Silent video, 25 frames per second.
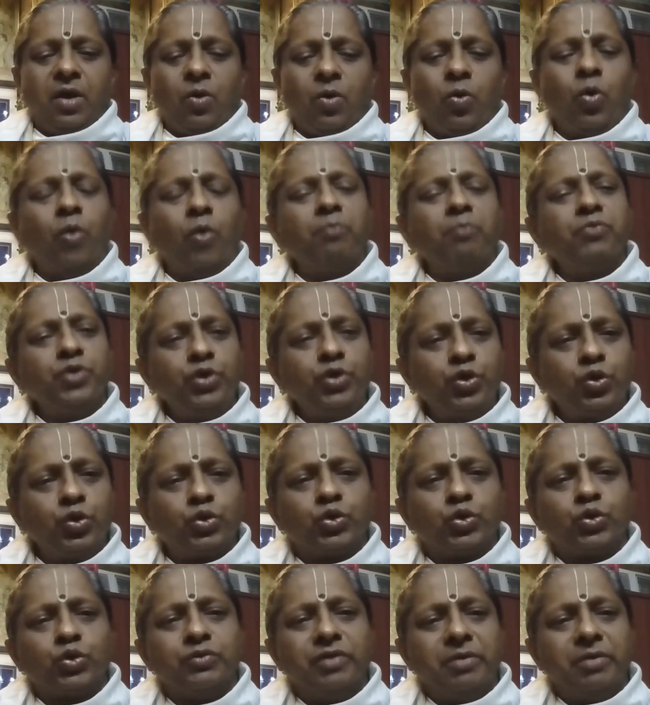whom you
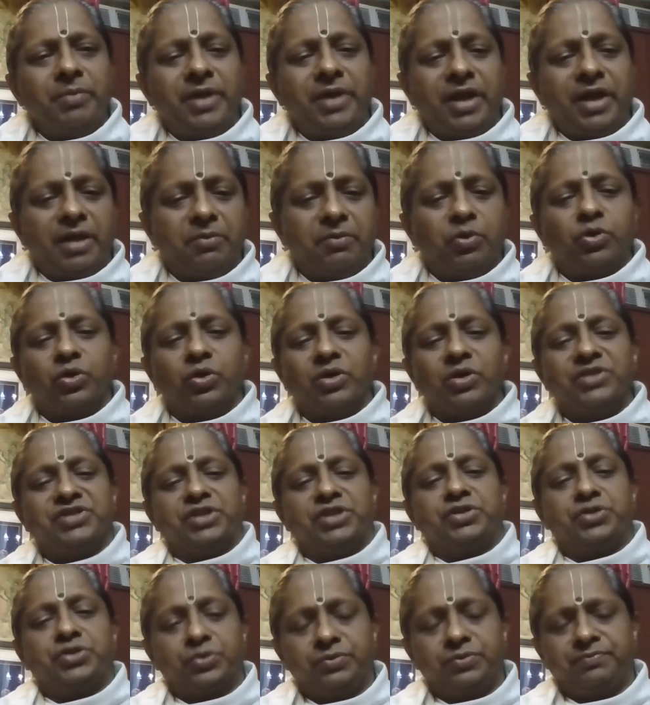two will be able to
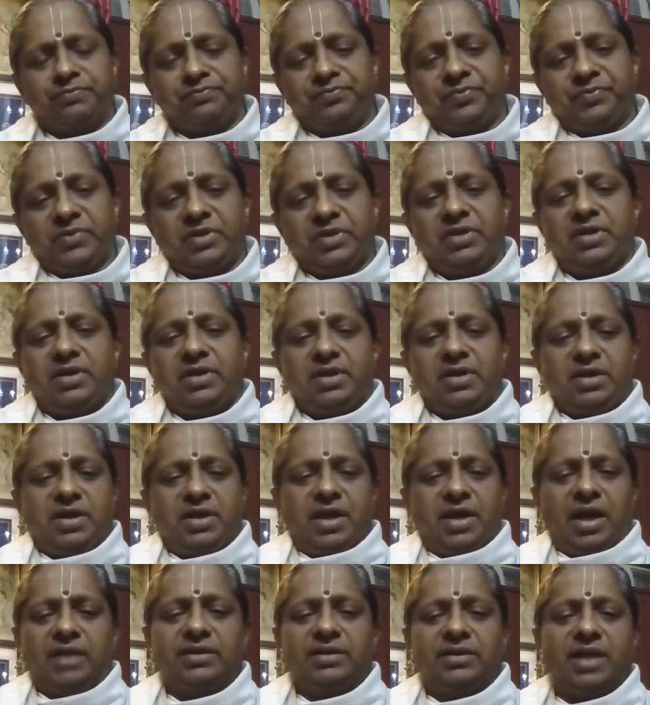listen to,
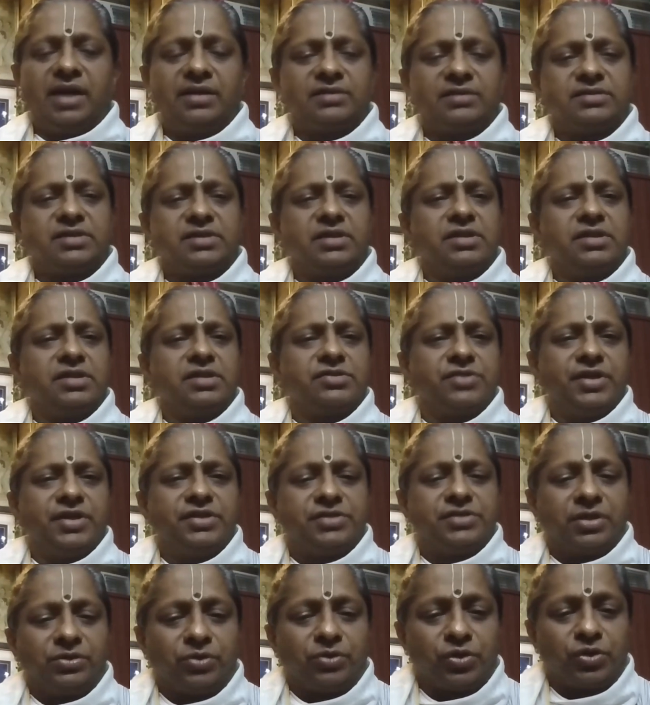and that is Sri
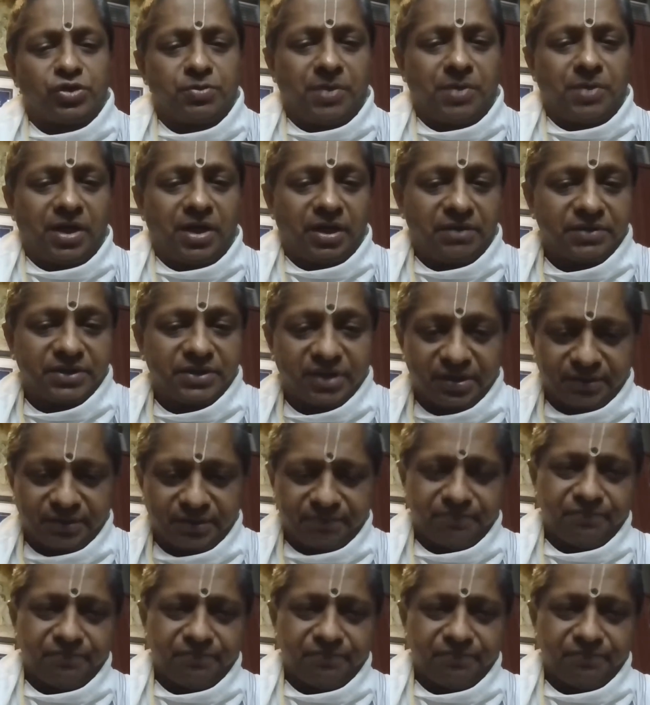Santosh Bhagavatar,